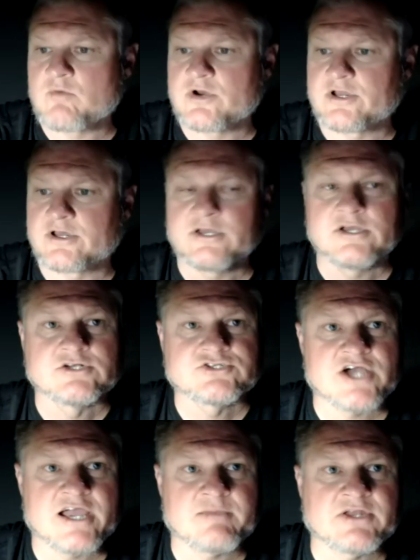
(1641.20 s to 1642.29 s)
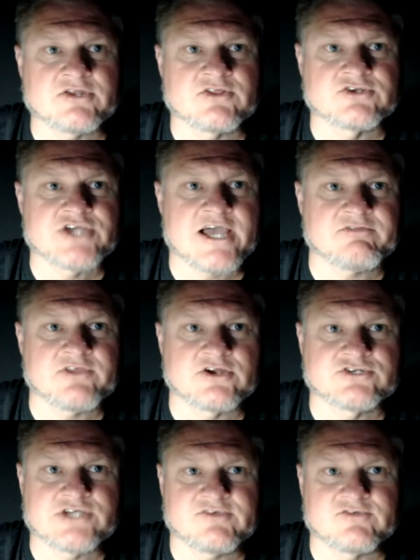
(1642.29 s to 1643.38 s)
they want to chime into the chat there,
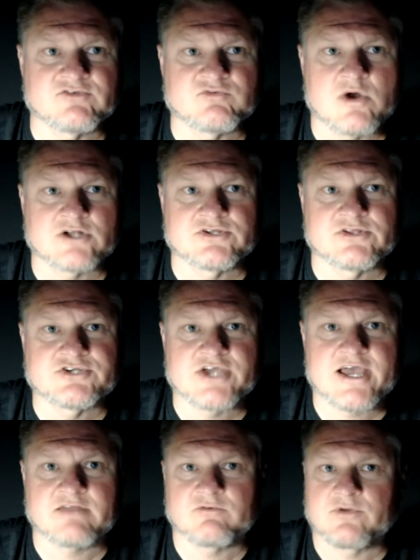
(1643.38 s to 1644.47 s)
Jason's watching the chat.